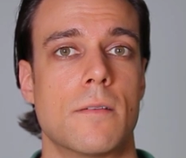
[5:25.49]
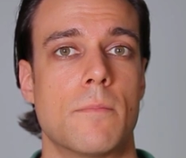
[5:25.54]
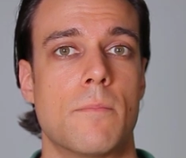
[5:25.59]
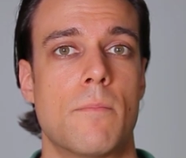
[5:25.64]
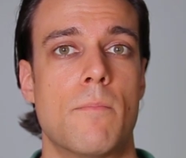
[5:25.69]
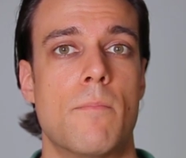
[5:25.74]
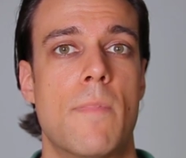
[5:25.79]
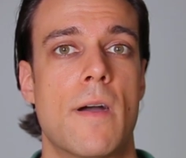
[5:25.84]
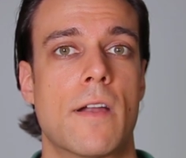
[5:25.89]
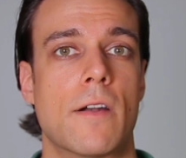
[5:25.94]

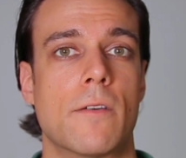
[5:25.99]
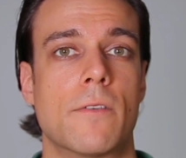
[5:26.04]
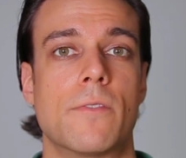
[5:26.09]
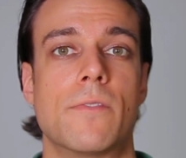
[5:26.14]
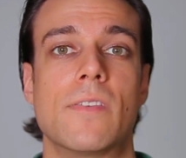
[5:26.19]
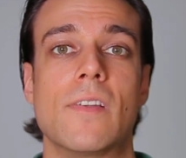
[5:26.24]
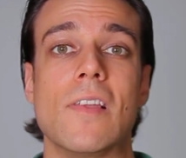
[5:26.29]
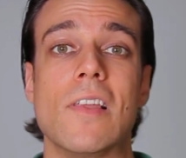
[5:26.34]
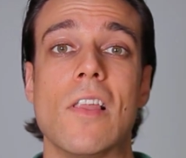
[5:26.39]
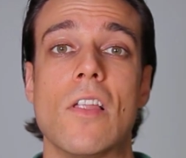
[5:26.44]
better
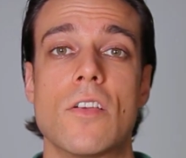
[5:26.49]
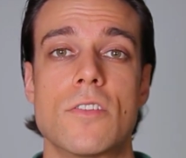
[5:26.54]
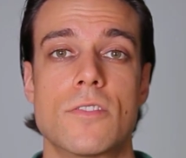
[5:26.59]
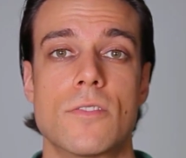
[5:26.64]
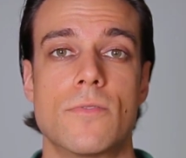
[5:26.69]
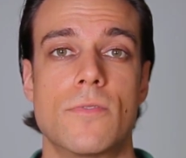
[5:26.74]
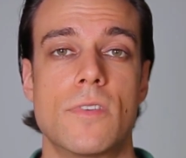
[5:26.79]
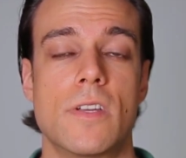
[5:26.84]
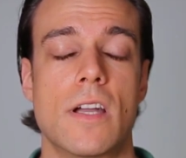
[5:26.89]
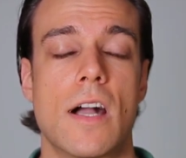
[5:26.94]

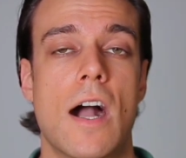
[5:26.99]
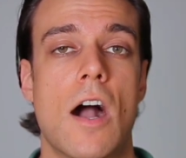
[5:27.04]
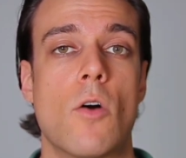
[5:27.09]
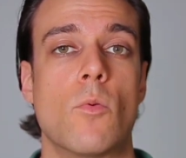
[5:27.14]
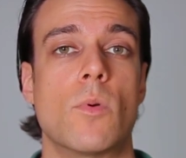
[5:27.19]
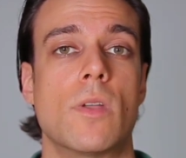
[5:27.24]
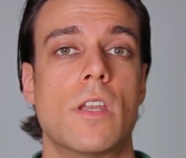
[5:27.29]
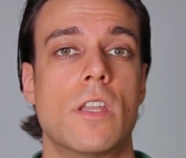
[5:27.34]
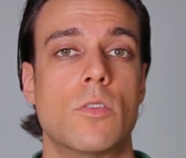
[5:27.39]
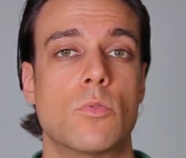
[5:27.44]
philosophy how
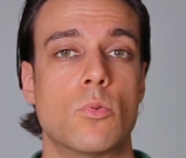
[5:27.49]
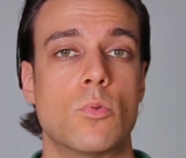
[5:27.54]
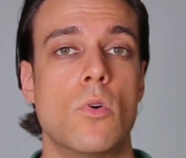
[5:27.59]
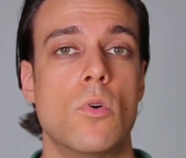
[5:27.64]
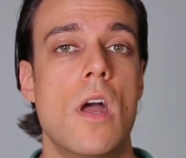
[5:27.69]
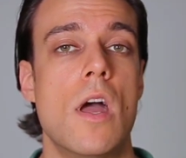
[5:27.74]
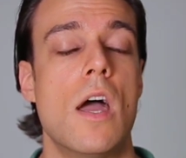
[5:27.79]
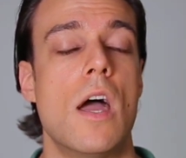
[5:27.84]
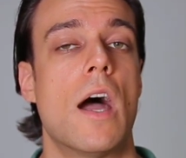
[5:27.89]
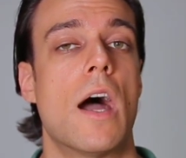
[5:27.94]
we need to
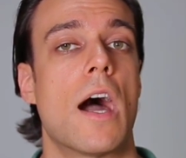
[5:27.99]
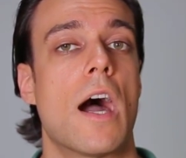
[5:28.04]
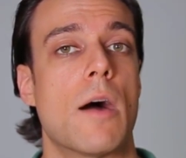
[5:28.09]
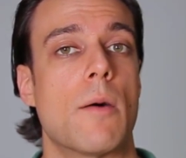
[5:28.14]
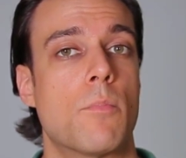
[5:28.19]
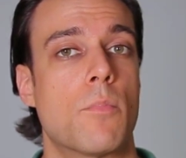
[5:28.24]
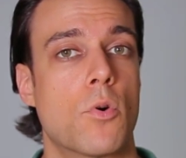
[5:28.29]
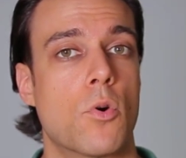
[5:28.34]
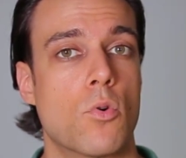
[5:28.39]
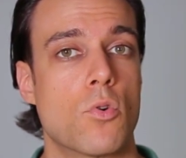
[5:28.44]

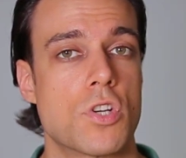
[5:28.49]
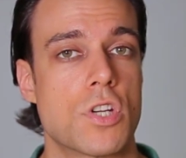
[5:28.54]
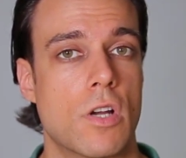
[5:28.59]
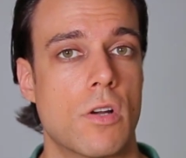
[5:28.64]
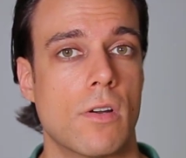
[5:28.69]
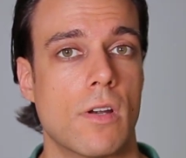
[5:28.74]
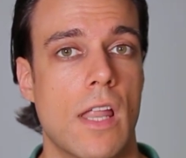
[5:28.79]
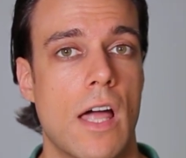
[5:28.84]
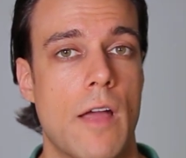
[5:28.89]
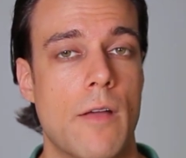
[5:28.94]
approach
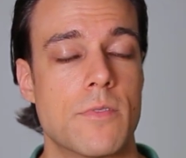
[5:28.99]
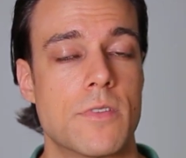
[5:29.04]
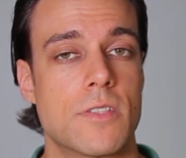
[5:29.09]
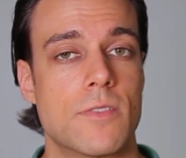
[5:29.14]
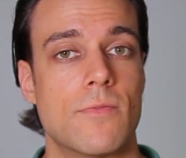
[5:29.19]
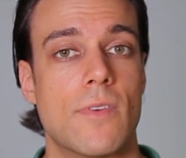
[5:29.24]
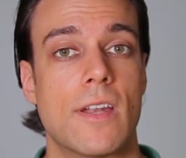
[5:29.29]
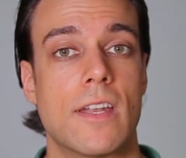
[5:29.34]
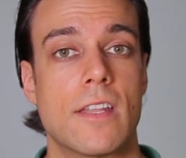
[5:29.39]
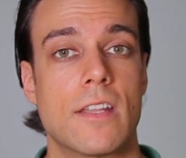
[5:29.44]
our lives
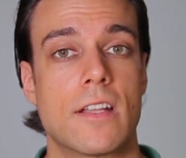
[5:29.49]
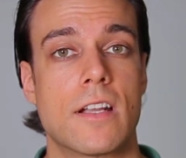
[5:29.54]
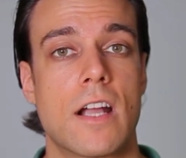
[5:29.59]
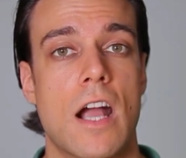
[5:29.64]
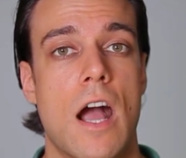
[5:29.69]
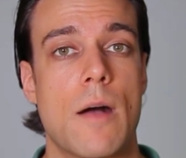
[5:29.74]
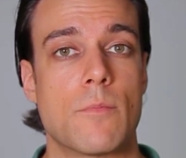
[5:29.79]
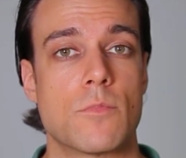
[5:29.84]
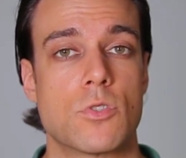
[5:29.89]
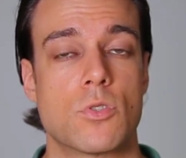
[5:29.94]
when it
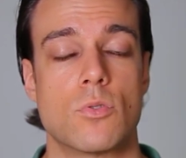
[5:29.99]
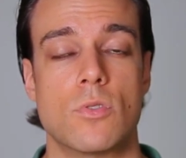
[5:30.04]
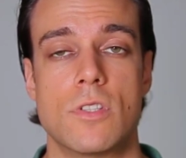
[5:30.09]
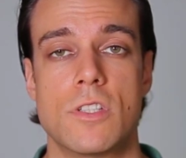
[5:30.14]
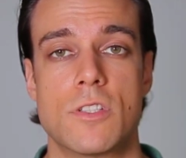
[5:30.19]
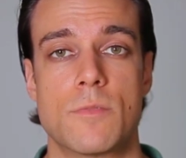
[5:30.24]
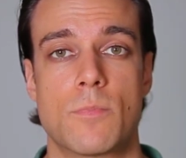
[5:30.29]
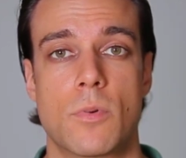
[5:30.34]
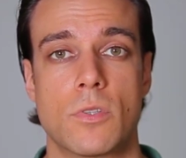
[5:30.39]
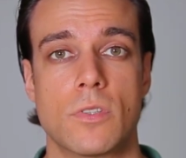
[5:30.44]
comes to
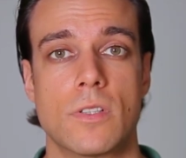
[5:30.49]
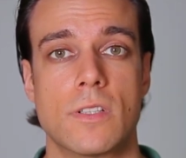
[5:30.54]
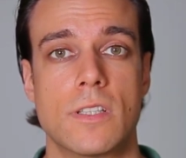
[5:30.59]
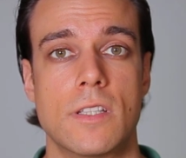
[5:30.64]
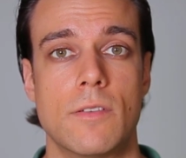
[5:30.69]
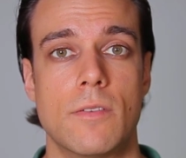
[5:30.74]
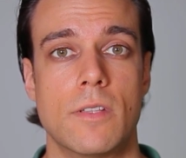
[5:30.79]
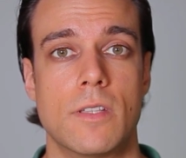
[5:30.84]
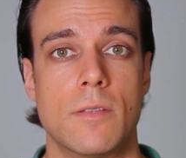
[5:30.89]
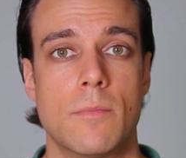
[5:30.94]
this
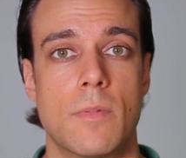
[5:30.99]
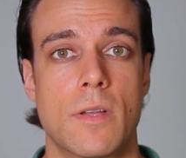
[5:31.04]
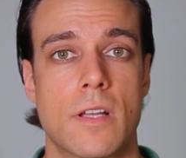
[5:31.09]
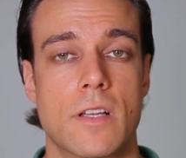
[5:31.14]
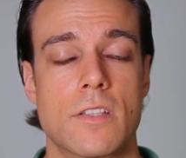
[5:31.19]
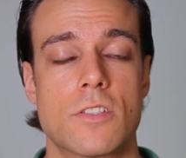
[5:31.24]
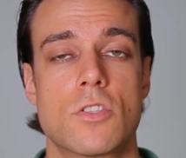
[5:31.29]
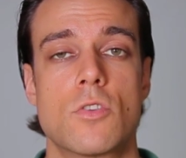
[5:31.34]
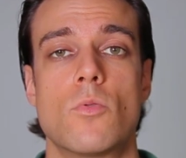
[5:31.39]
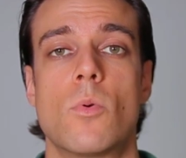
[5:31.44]
productivity,
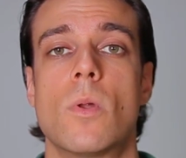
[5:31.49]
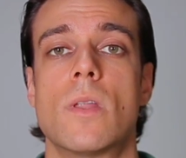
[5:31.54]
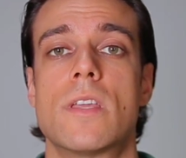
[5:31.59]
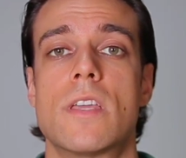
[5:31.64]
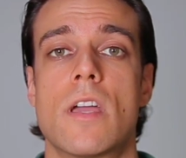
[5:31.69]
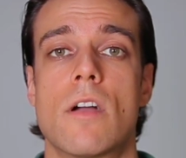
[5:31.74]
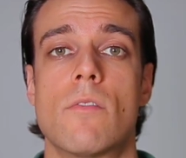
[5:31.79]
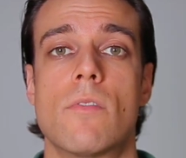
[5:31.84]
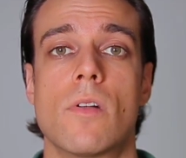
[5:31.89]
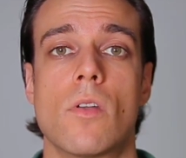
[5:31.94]
because you will
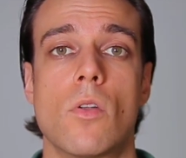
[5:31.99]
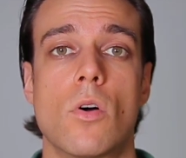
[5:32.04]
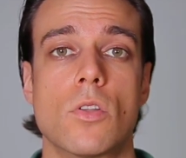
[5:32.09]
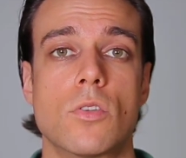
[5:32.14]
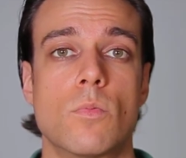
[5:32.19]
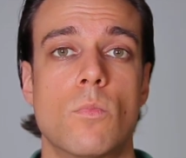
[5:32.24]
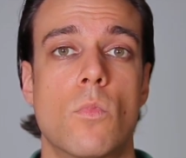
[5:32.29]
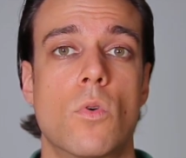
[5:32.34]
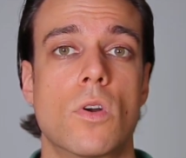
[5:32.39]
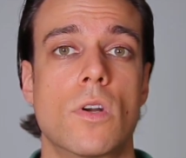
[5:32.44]
have a lot
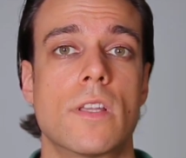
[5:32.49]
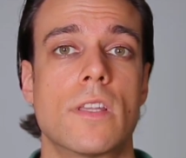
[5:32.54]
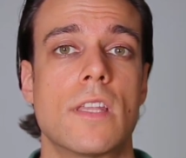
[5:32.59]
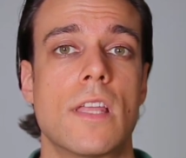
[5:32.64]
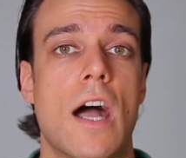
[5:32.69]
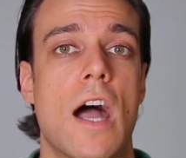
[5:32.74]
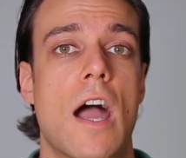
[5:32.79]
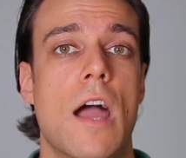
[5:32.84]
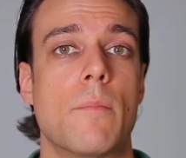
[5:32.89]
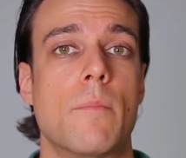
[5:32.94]
more
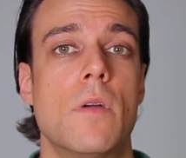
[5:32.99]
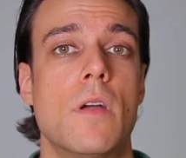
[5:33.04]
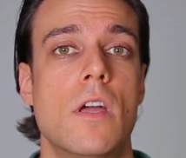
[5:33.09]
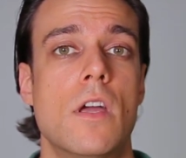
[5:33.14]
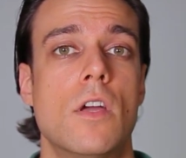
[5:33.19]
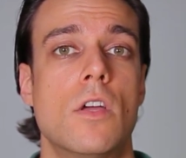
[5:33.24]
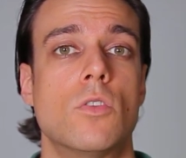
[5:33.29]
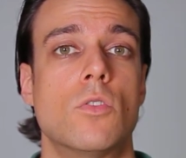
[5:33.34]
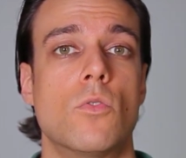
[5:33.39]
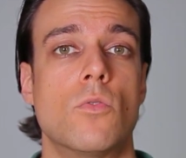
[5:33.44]
time
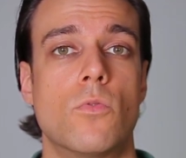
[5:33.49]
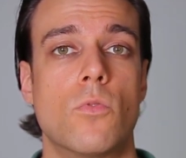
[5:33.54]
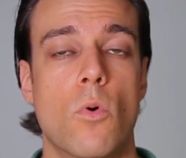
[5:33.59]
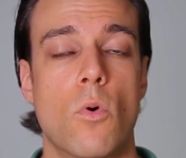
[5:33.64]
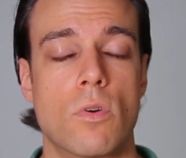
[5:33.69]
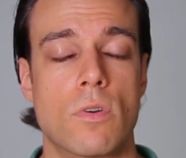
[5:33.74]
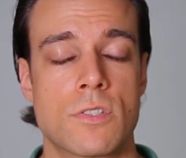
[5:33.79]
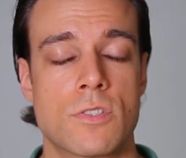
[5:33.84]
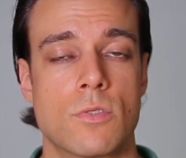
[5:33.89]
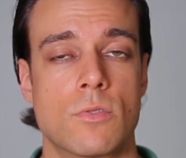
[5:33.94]
to
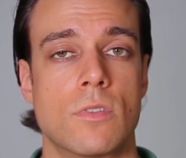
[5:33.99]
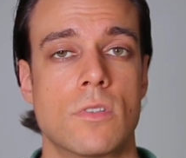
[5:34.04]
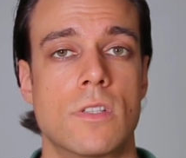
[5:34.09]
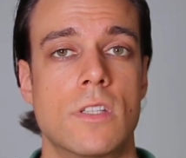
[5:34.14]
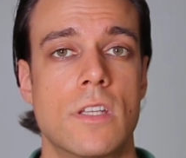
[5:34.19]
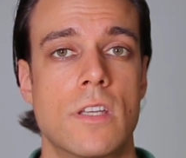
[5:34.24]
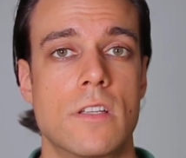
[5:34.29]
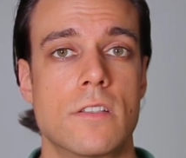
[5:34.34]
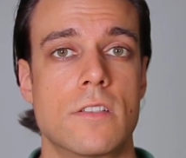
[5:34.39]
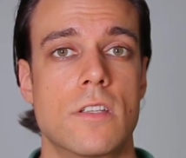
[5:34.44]
focus on the
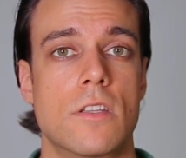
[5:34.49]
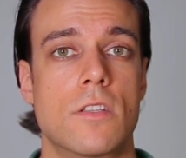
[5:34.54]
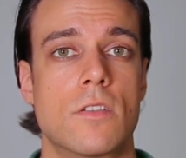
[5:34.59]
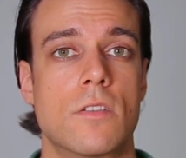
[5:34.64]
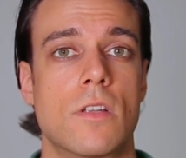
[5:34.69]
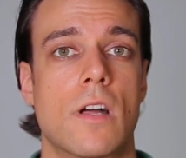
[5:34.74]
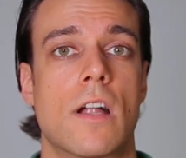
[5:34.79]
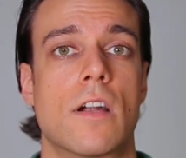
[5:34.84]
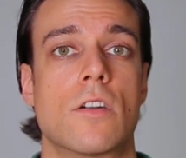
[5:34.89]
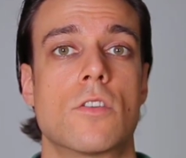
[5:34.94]
things that
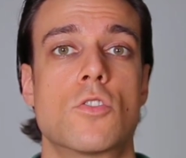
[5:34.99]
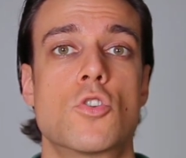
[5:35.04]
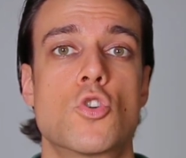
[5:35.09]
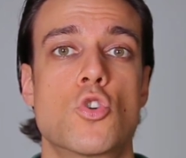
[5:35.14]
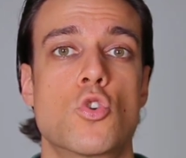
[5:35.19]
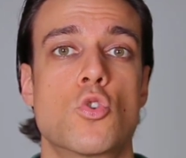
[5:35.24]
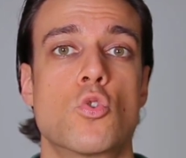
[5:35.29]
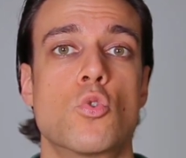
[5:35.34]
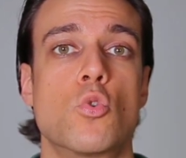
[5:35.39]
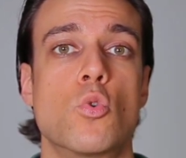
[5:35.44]
are
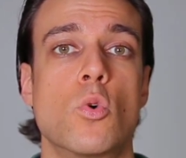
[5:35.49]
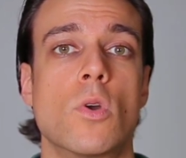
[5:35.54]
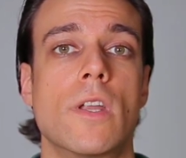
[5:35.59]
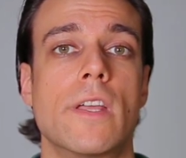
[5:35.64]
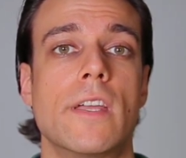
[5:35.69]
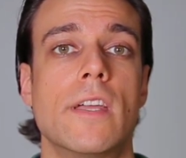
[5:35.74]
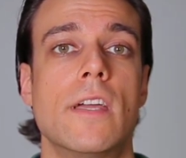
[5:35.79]
truly